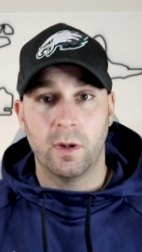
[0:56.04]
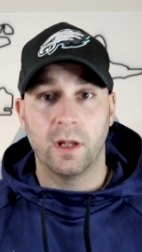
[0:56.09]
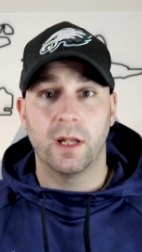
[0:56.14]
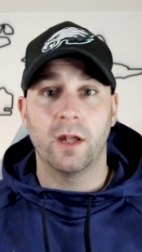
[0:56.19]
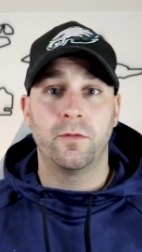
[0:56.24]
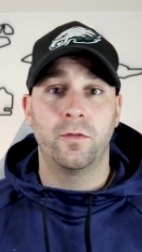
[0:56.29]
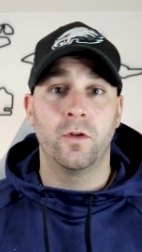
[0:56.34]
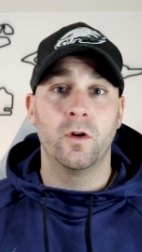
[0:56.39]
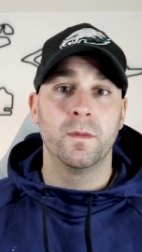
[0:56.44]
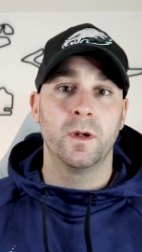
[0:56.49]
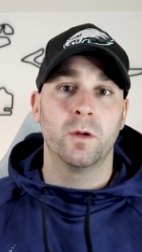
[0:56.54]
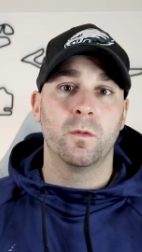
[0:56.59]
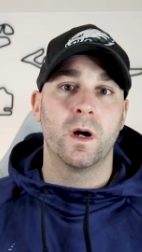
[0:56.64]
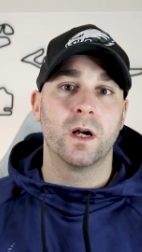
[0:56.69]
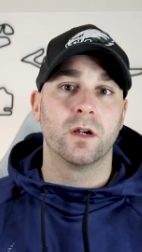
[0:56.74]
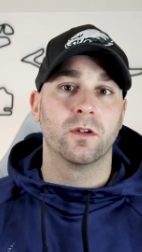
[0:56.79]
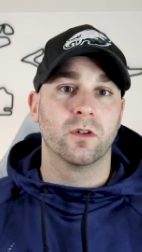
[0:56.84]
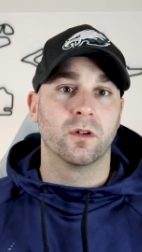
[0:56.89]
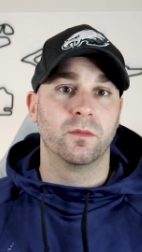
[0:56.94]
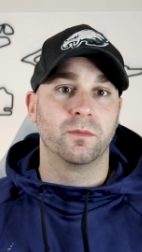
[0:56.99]
Well, a Formula
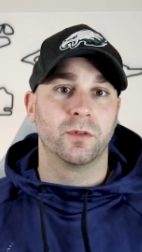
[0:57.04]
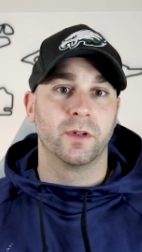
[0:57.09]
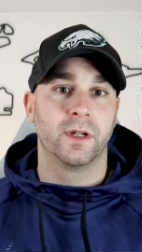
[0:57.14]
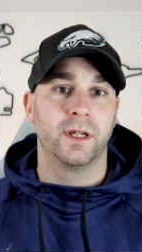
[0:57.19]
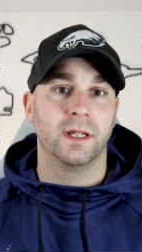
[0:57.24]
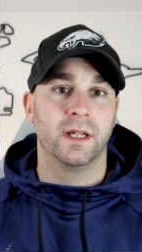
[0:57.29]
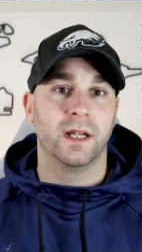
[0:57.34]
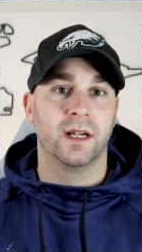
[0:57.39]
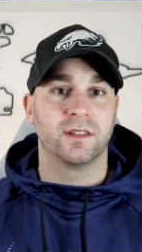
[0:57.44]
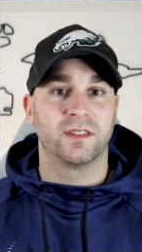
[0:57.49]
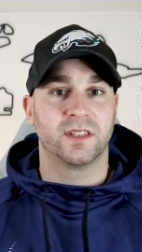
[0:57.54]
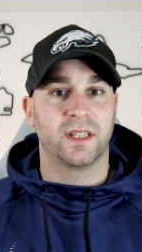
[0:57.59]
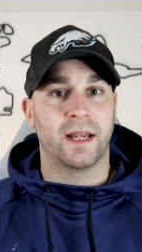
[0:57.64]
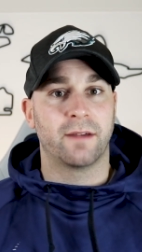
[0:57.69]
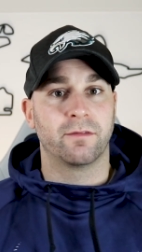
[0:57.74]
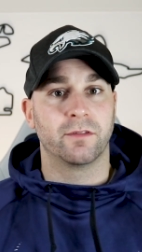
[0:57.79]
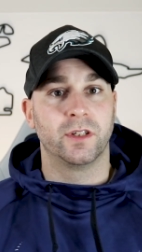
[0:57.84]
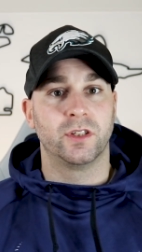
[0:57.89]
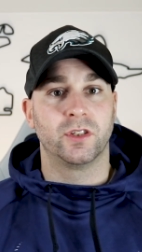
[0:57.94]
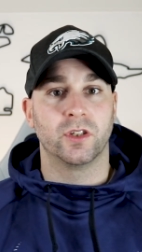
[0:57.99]
1 Grand Prix lasts an
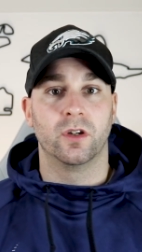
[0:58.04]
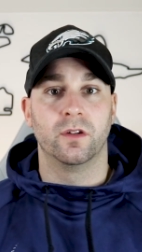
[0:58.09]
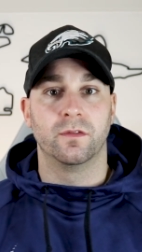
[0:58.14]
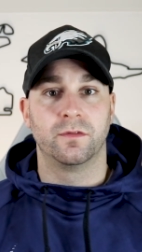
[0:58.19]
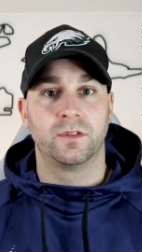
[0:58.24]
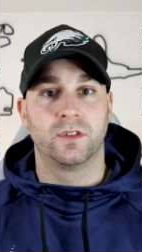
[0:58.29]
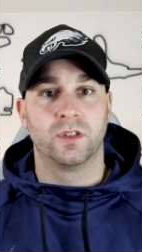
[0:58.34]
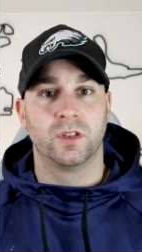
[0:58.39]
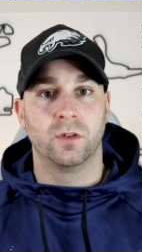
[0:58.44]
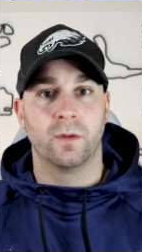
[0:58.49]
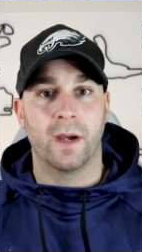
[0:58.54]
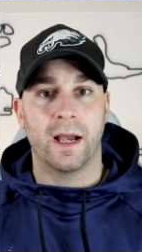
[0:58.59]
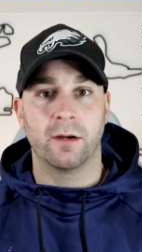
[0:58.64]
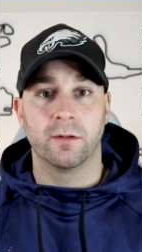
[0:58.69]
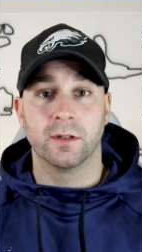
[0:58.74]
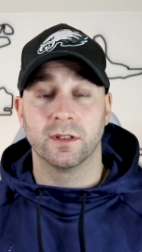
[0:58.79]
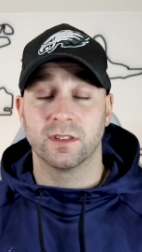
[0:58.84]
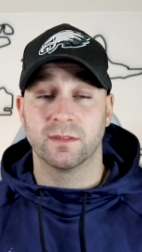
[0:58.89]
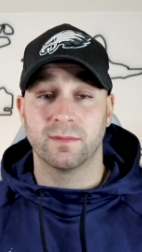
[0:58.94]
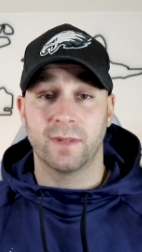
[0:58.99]
average of two
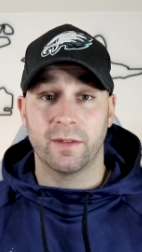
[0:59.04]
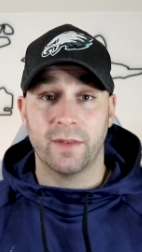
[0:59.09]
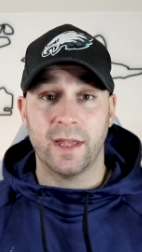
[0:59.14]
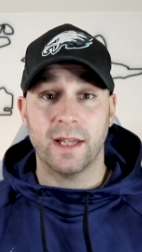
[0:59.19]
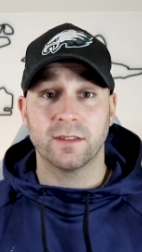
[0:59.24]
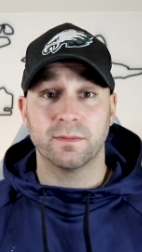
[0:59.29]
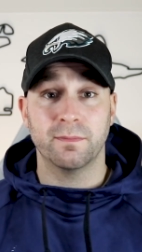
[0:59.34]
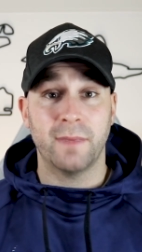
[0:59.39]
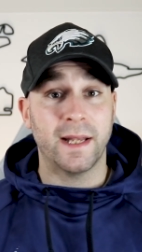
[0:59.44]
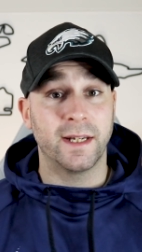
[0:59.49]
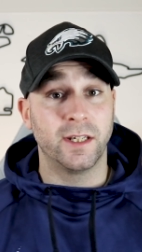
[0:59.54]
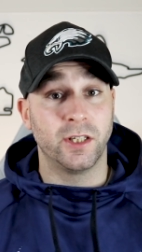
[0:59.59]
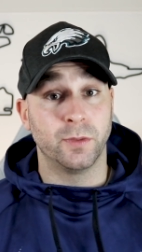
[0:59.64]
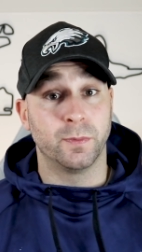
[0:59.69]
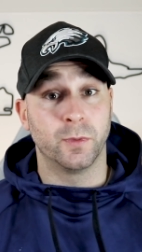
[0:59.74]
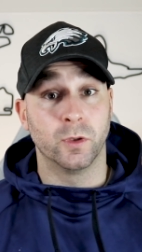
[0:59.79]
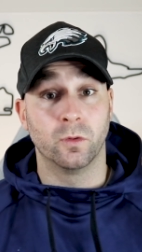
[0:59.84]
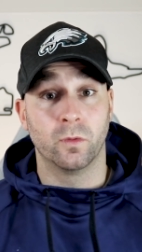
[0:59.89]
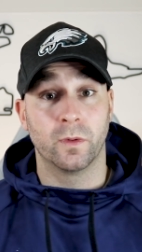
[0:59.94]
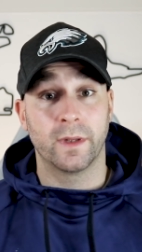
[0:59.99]
hours. Now that's
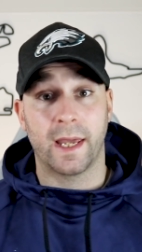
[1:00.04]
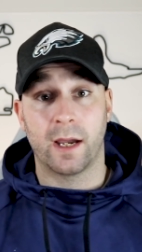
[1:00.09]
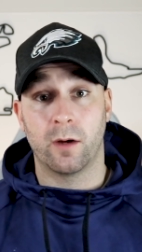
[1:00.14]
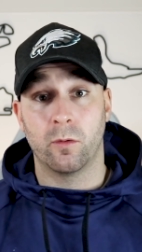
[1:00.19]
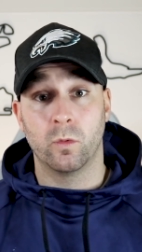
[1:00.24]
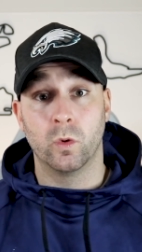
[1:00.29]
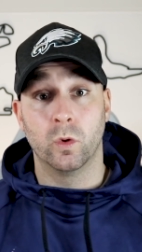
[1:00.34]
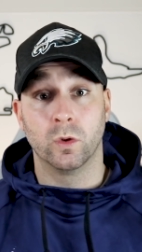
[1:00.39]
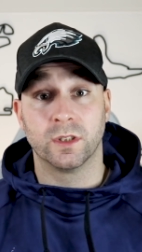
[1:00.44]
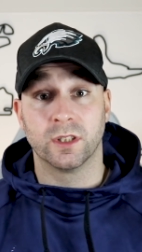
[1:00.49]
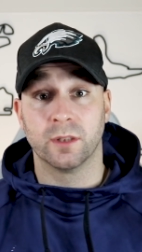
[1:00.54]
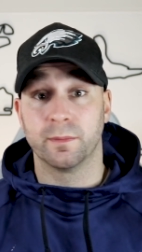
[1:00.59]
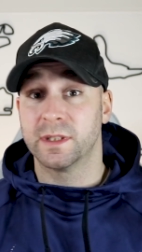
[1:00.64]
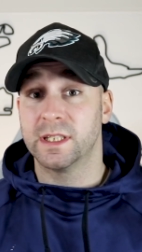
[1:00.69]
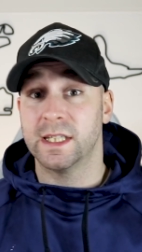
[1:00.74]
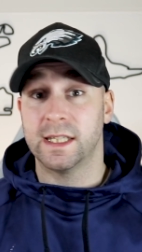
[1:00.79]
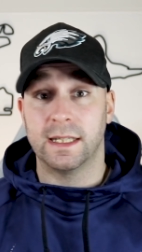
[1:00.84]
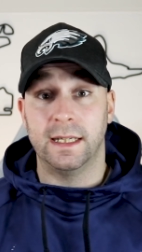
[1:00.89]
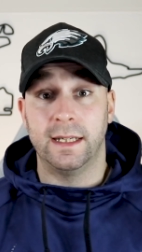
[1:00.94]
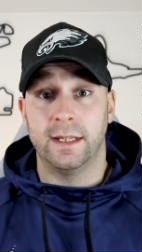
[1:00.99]
manageable without water,
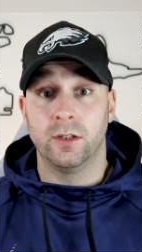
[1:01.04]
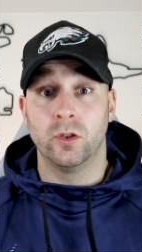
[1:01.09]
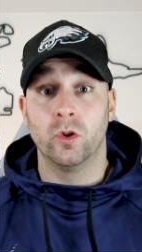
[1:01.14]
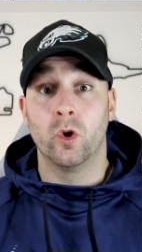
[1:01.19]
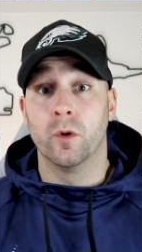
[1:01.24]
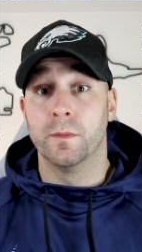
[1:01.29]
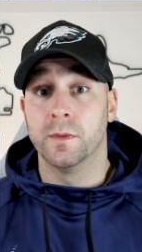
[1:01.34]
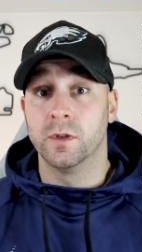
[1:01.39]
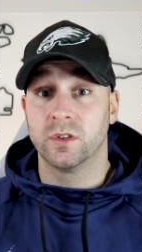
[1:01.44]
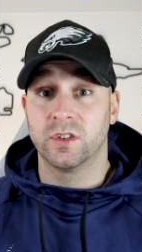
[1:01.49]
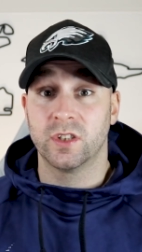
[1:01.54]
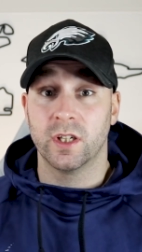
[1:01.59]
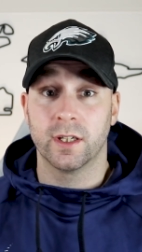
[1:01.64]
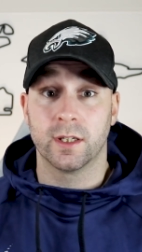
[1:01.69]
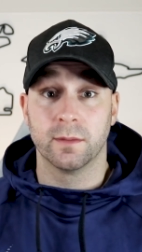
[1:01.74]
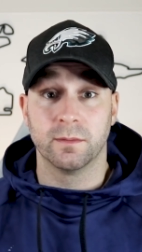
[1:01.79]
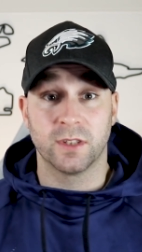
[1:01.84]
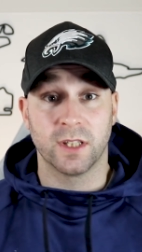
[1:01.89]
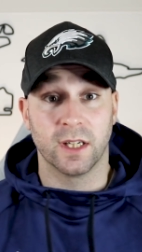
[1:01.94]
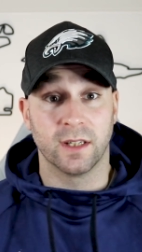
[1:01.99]
particularly in normal
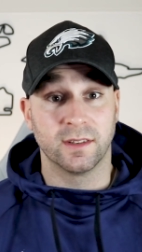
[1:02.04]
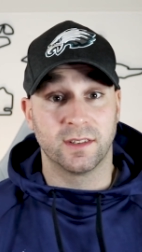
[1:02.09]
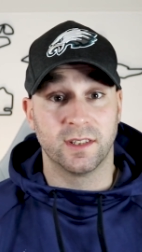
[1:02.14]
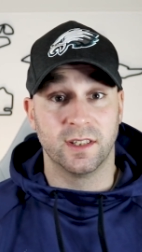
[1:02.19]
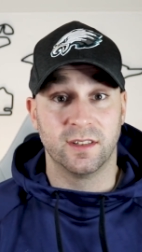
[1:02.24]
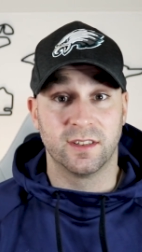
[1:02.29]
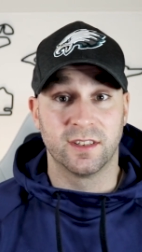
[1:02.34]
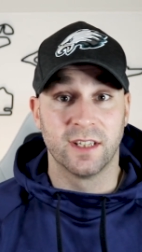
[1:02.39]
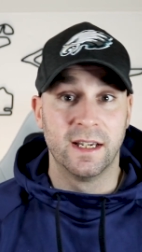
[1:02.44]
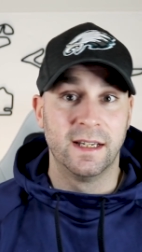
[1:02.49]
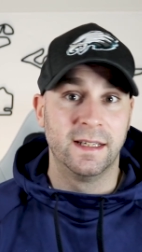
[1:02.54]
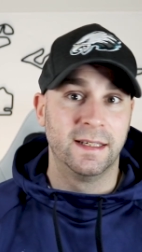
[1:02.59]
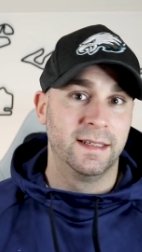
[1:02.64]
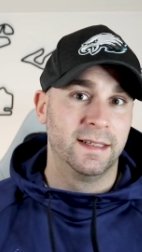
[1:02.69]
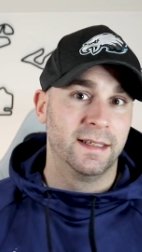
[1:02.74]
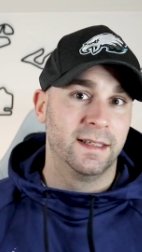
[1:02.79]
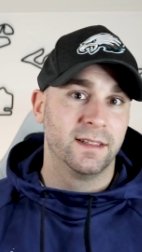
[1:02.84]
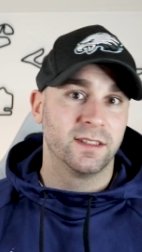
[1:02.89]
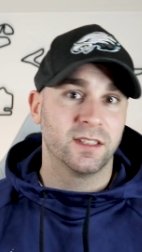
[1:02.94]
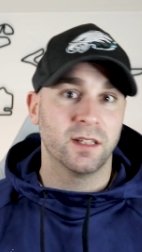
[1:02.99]
circumstances.
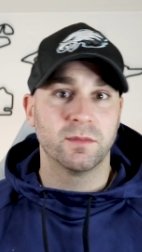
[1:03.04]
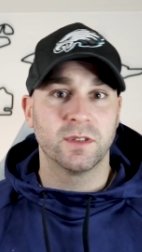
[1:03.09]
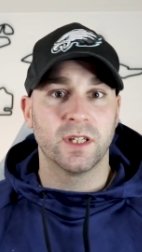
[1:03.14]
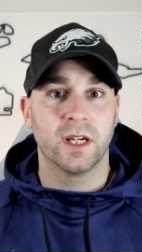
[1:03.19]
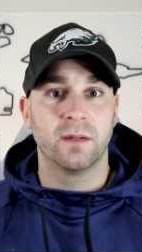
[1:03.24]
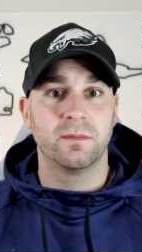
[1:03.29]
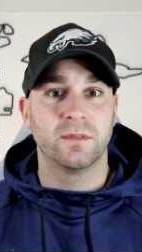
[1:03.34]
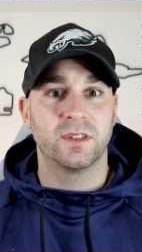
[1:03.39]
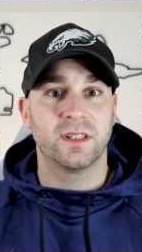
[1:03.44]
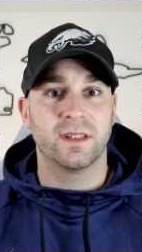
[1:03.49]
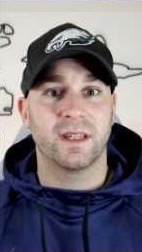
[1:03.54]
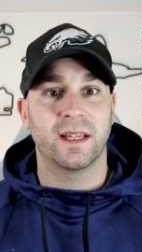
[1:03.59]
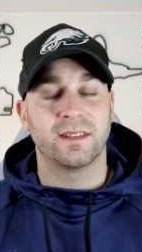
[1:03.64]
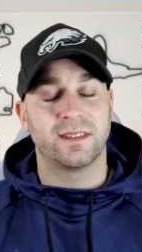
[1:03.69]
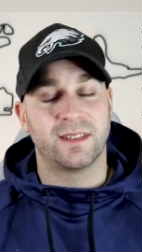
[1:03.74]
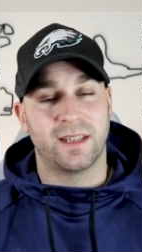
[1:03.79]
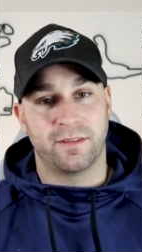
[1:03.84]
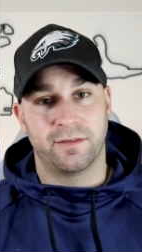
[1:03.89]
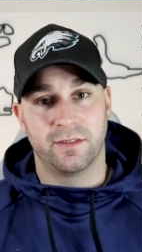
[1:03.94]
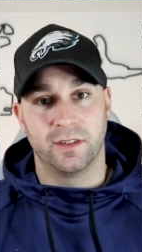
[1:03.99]
Sometimes
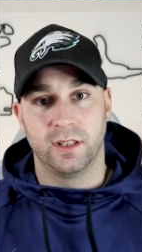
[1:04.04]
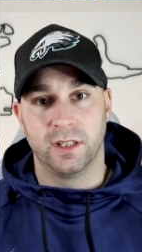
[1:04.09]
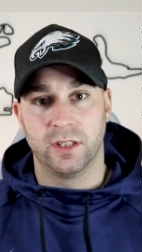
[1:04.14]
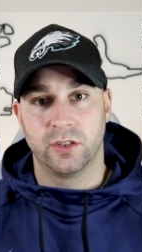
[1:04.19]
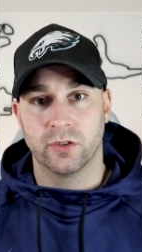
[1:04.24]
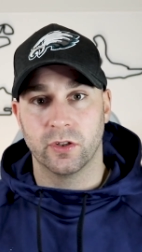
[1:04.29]
that's definitely